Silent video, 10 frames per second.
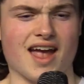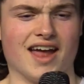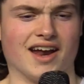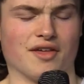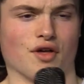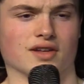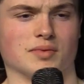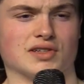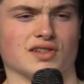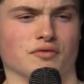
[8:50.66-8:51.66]
And I thought
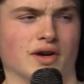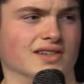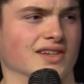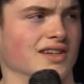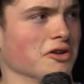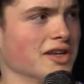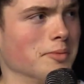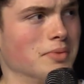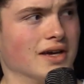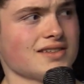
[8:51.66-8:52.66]
to myself, wait, didn't he already
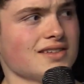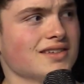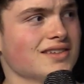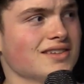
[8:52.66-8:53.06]
get picked?